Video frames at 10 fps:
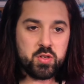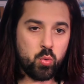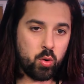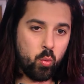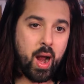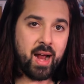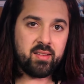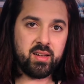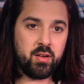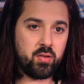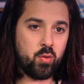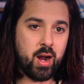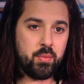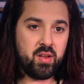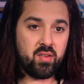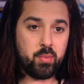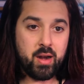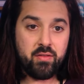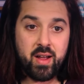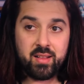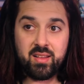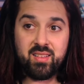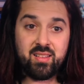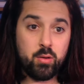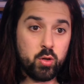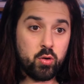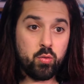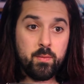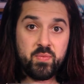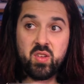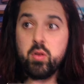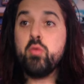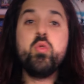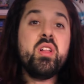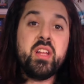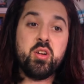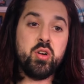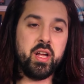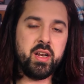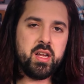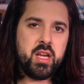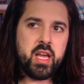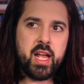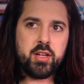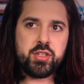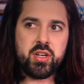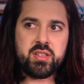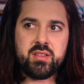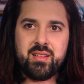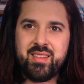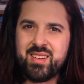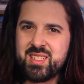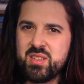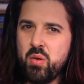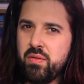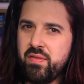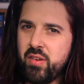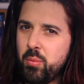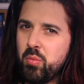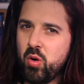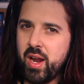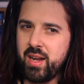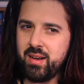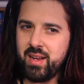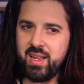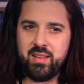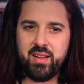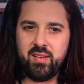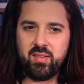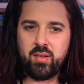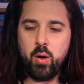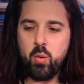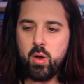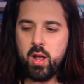the word waxy to describe these. As a matter of fact, these still look these look really good. It's just there's no film grain in these. So